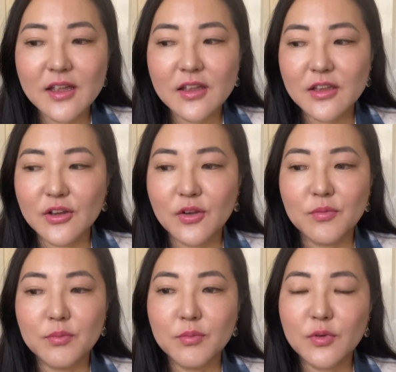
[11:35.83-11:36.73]
you know,
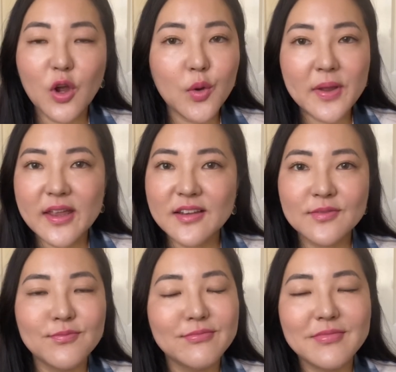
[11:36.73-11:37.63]
go
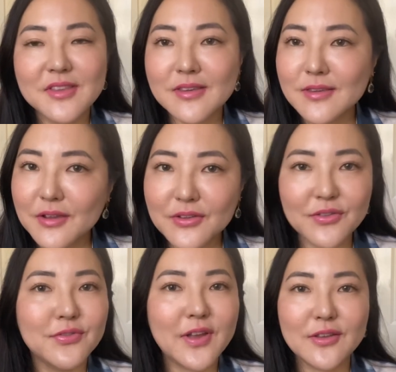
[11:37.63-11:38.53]
in,
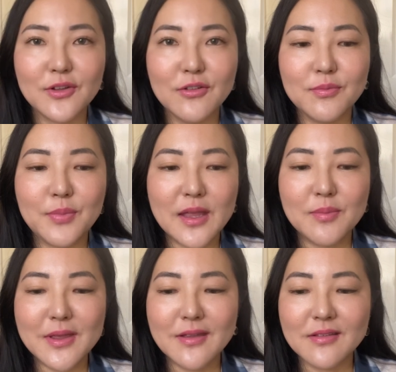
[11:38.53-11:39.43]
disinfect those
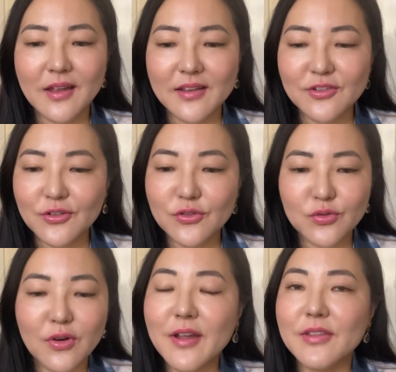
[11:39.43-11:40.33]
babies and just
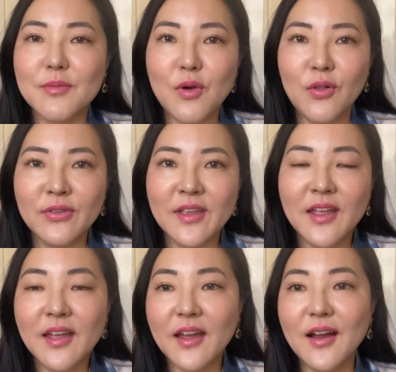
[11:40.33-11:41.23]
try them
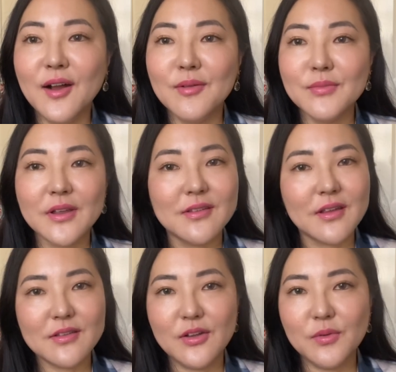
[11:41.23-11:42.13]
on, because
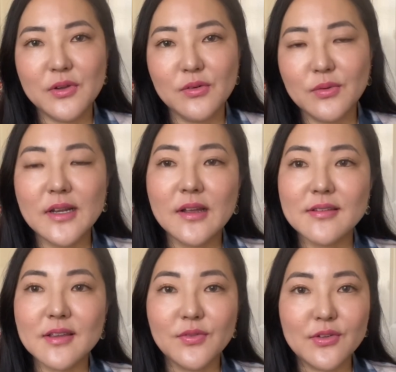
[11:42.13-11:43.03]
that's the only way you'll
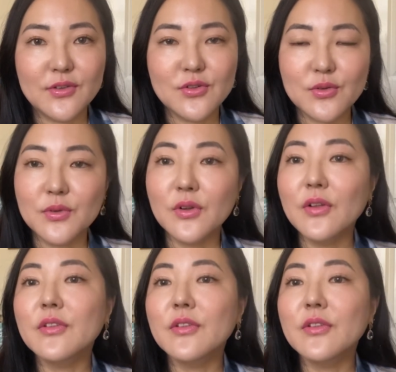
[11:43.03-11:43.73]
realize if it suits you or not.